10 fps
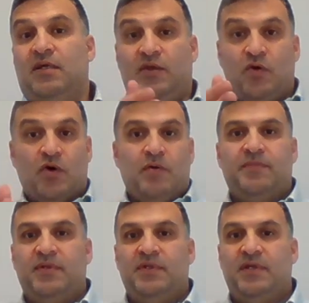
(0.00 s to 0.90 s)

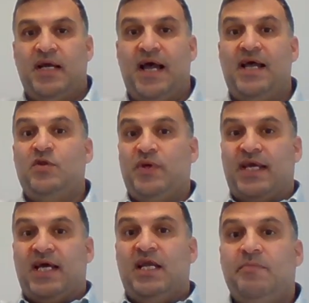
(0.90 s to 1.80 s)
Europe, and we
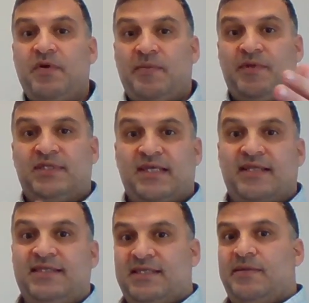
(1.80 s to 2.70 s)
can implement the
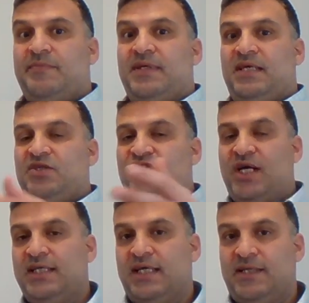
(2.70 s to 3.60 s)
system in
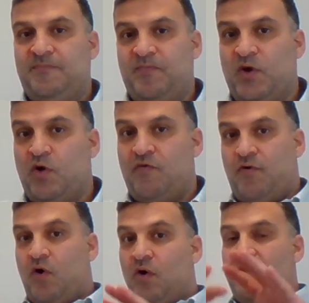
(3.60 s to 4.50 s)
China. Of
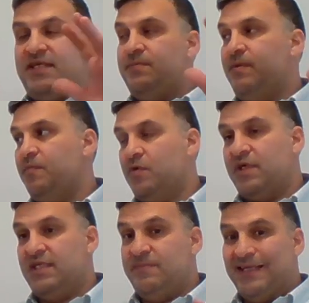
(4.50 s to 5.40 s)
all these people
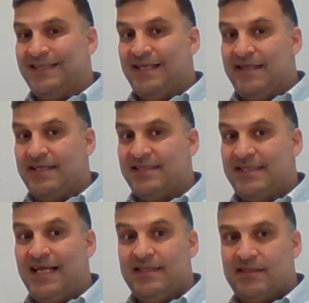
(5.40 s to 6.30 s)
respect the
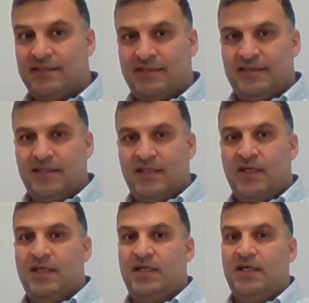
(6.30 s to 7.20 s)
standard
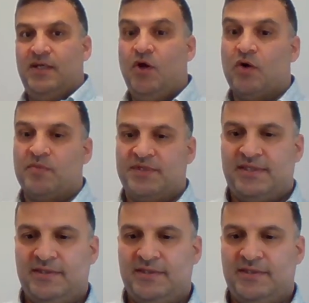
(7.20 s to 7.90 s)
norms.